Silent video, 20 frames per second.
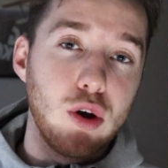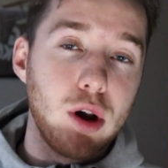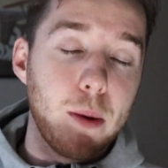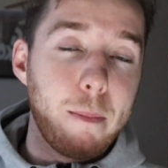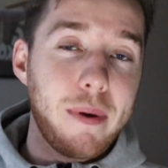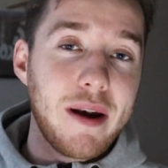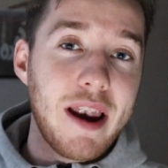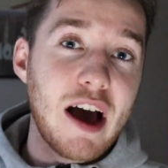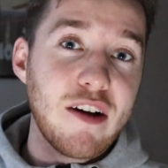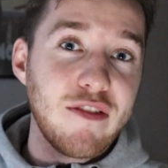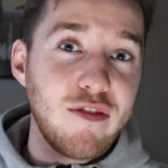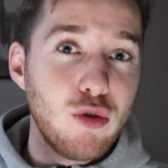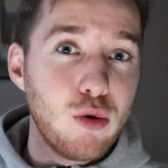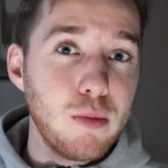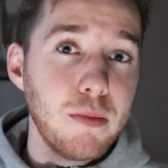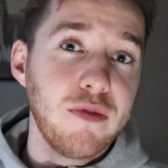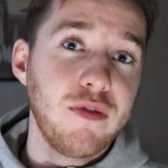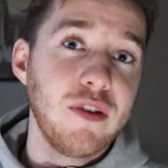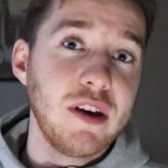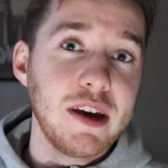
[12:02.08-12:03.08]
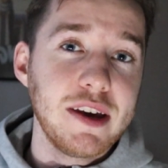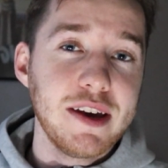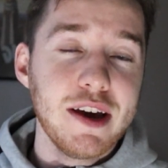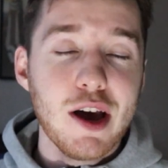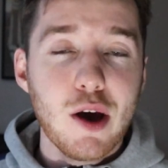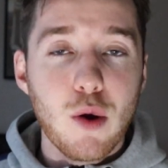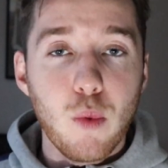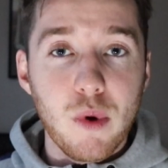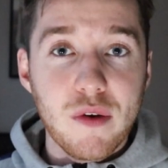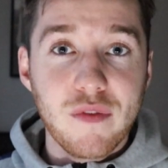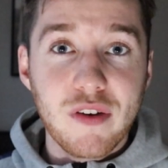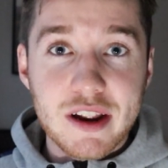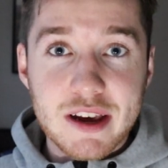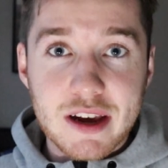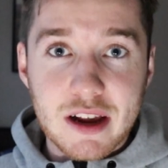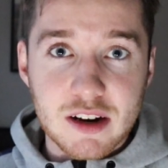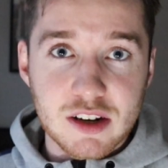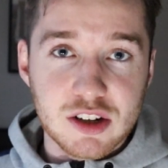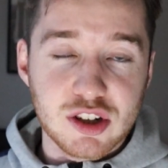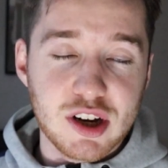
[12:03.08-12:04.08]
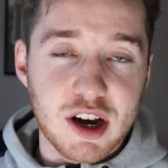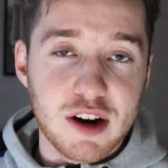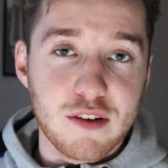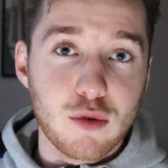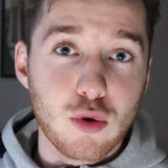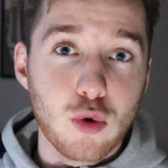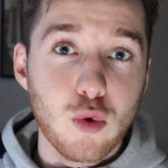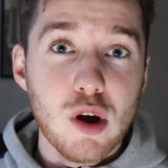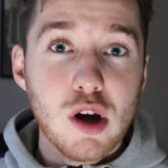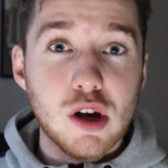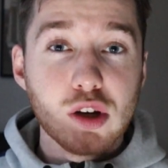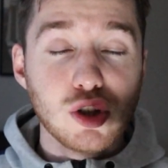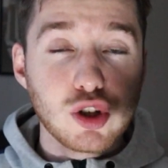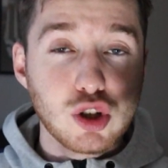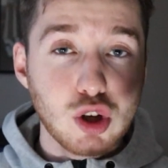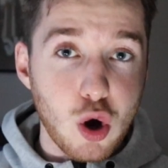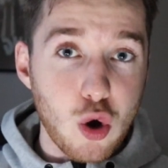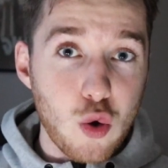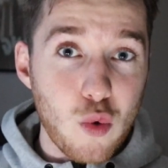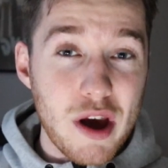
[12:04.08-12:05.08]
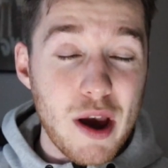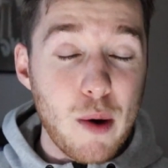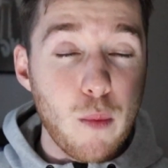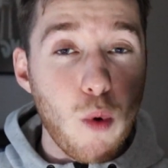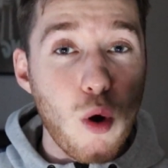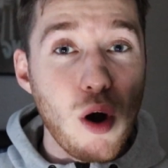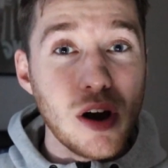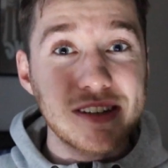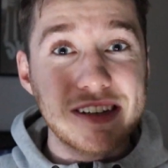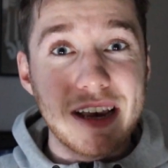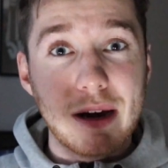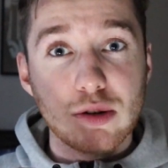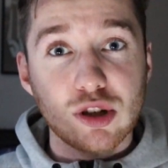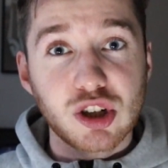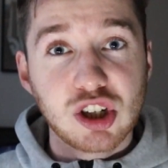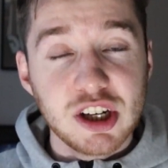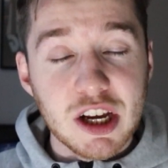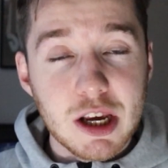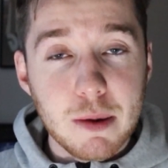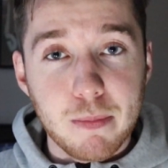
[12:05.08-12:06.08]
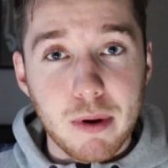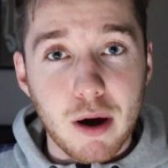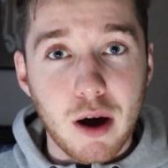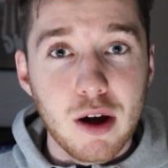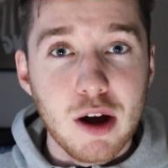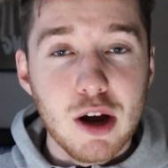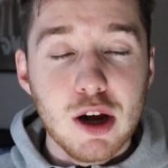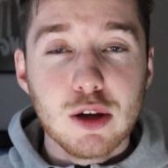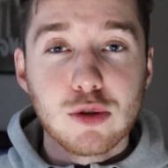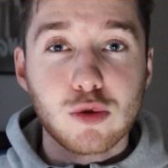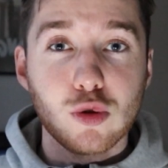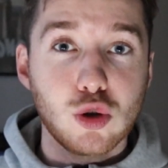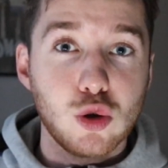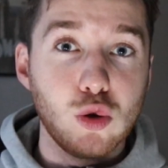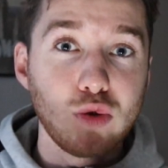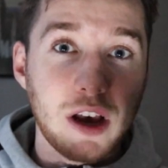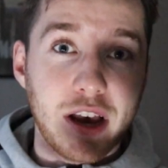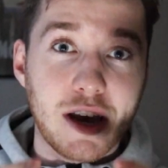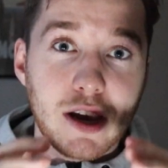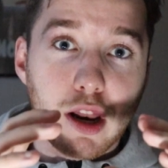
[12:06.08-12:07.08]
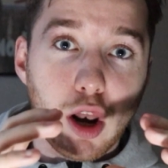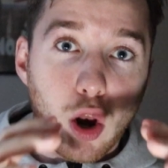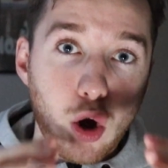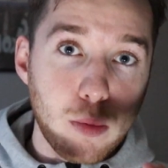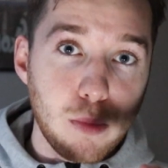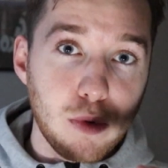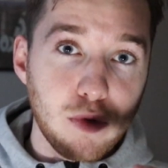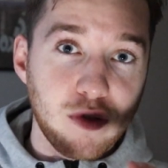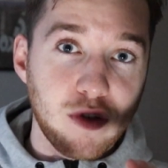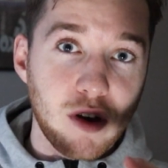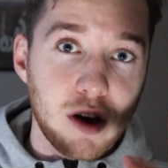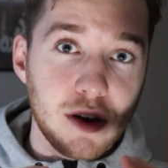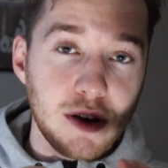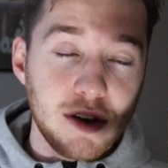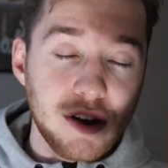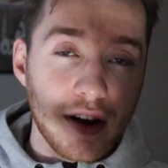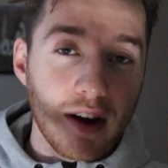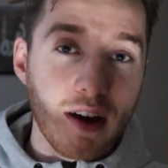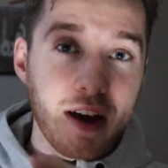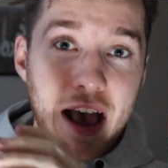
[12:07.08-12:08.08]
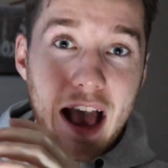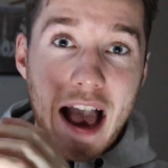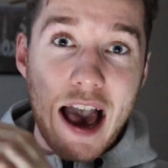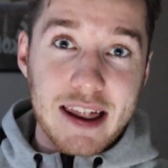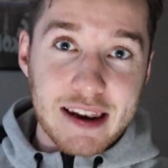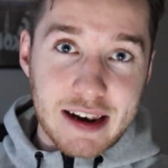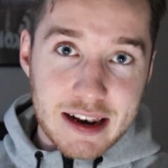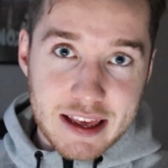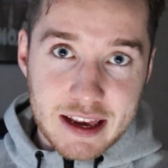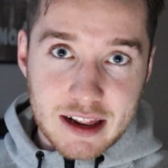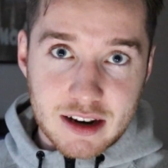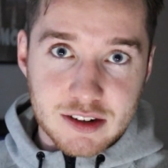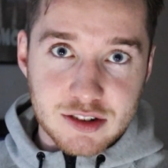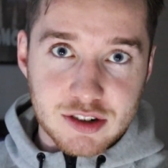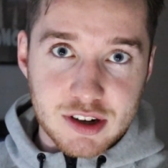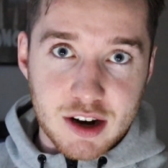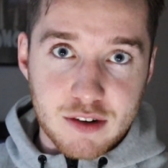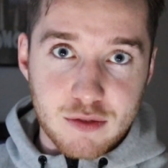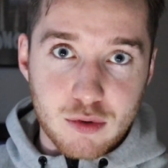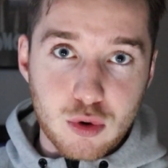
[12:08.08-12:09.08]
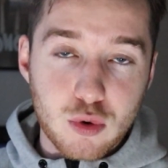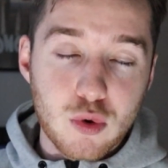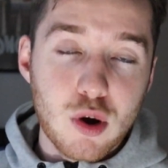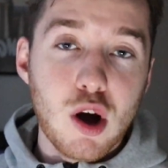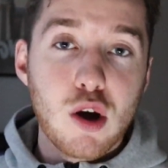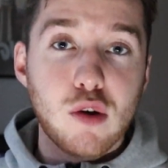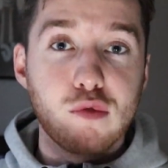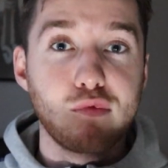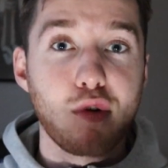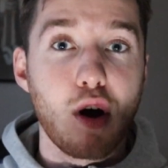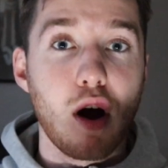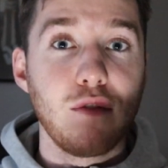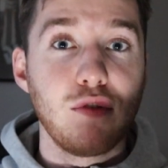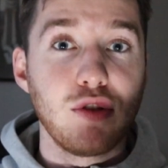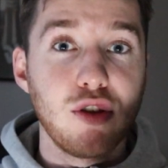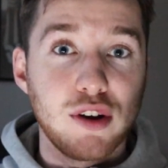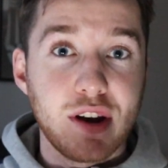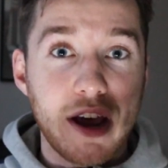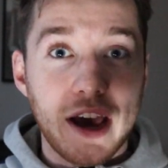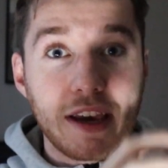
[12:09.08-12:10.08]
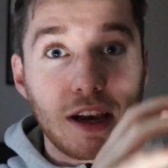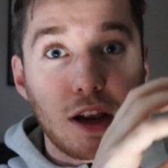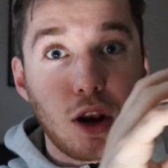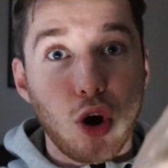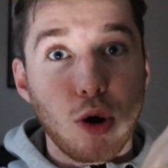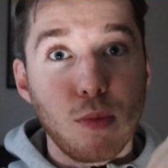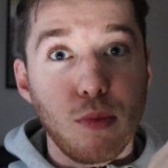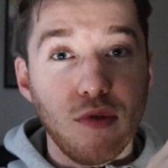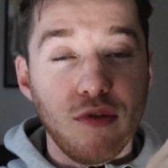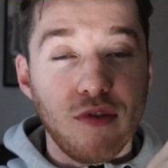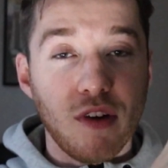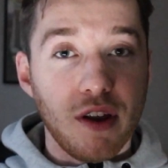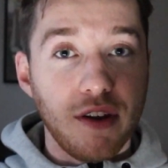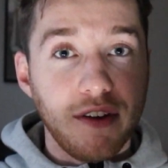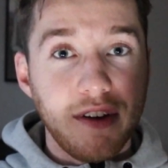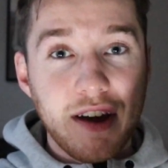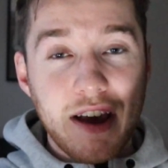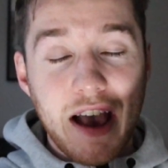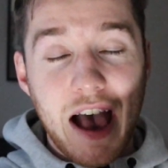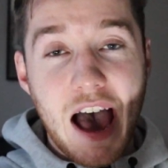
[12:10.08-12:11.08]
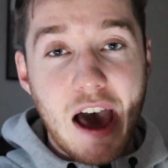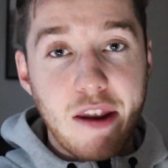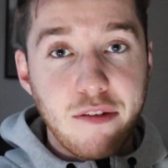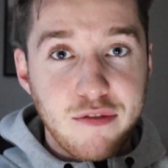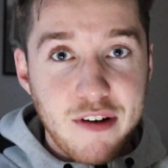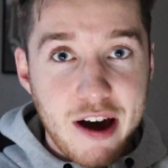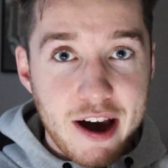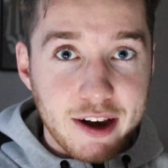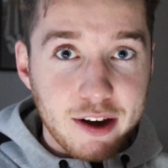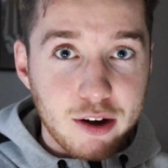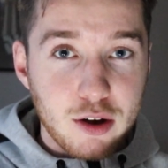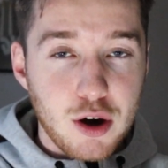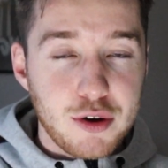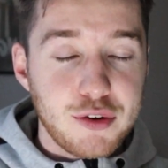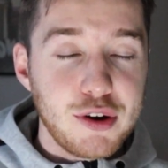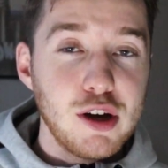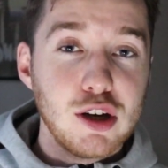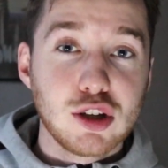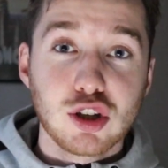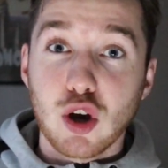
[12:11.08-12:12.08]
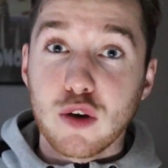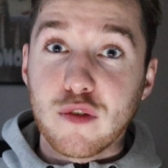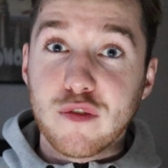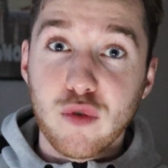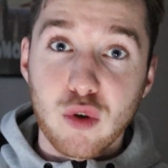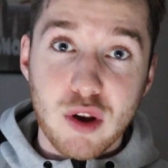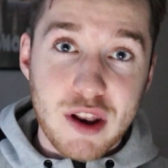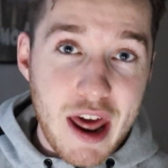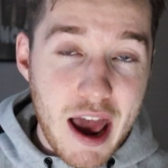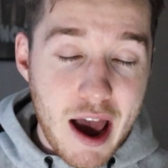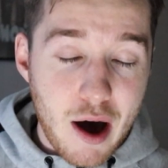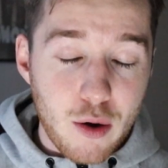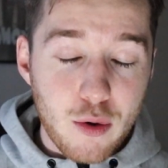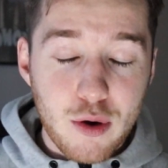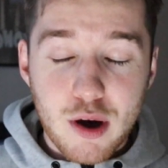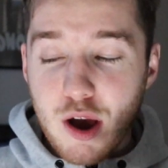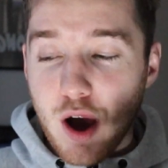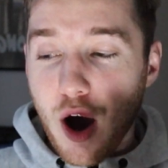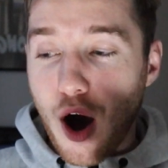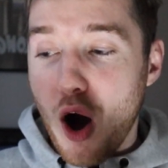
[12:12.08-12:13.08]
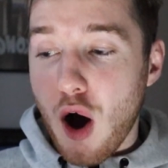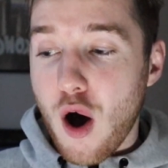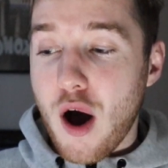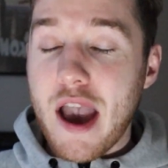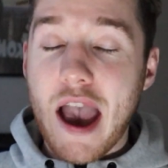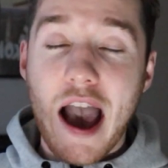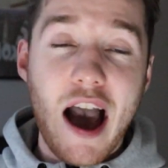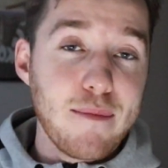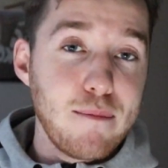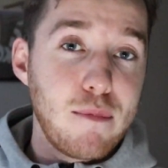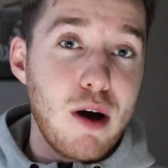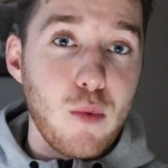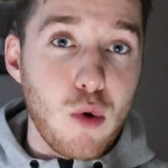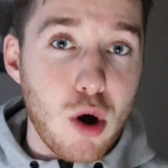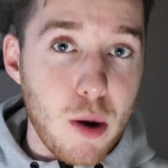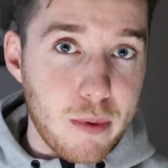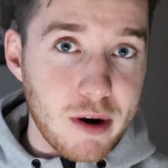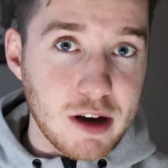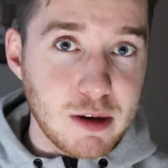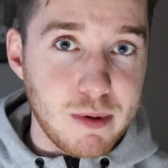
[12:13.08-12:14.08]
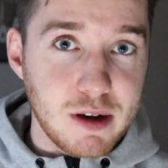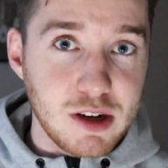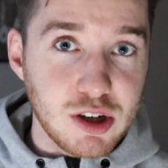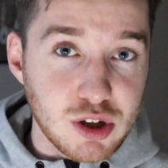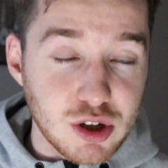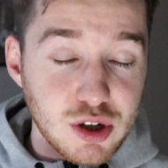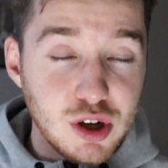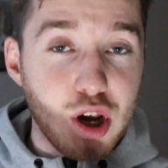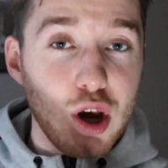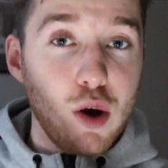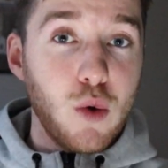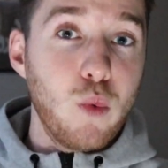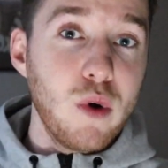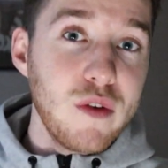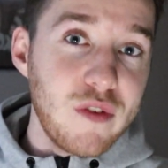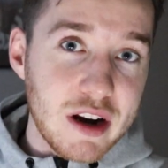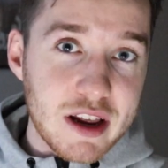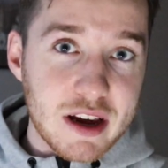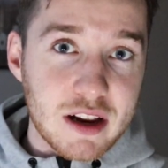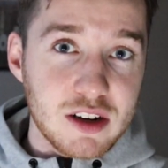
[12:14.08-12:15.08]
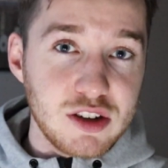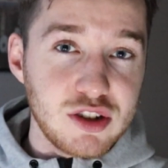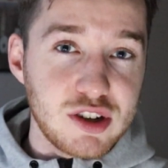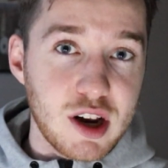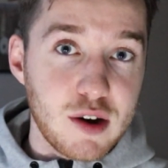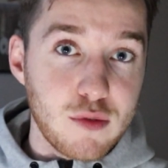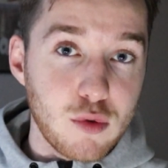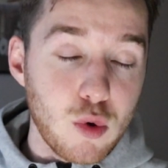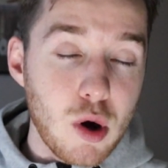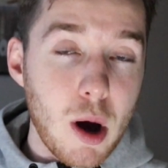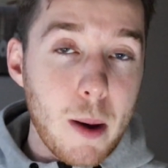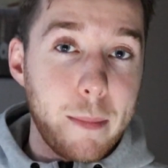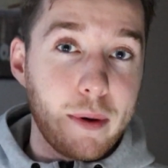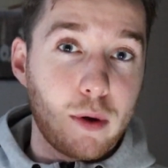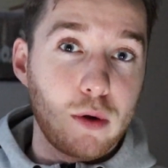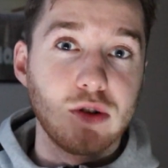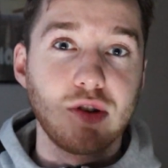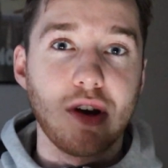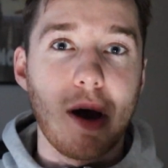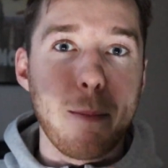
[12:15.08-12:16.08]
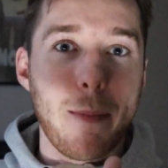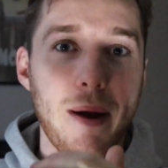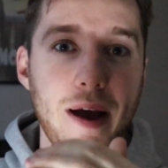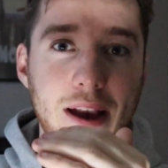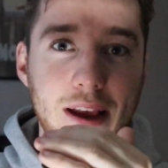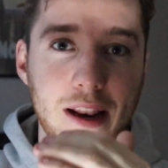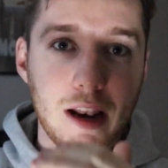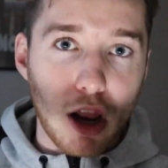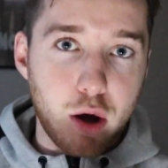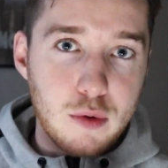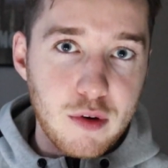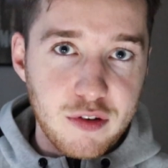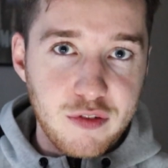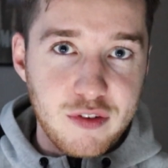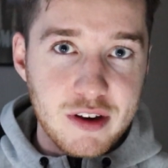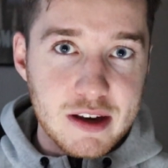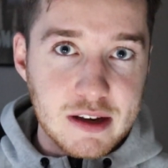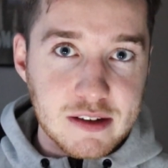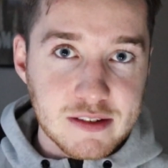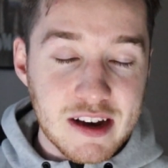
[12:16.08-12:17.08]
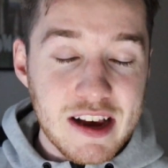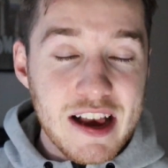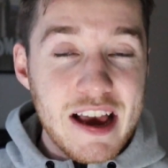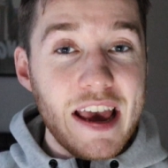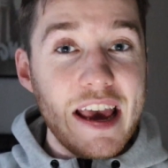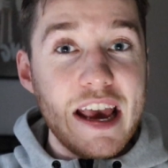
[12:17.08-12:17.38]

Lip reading: on the platform fee with Legal & General, so it works out cheaper to use a global fund and Legal & General rather than a global fund and Vanguard. So for now, I have my workplace pension with Legal & General because I'm paying lower fees.